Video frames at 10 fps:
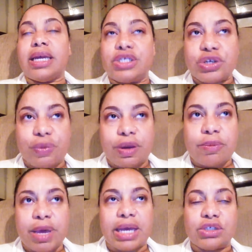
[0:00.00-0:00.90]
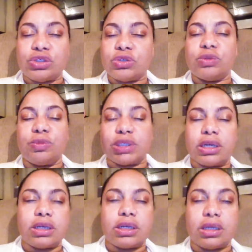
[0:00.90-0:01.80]
Instagram page soon,
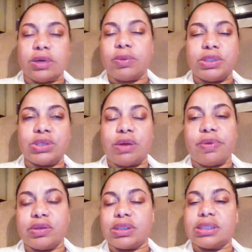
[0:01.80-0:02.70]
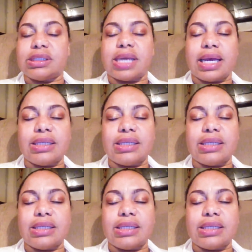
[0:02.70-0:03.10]
particularly when we start building the site.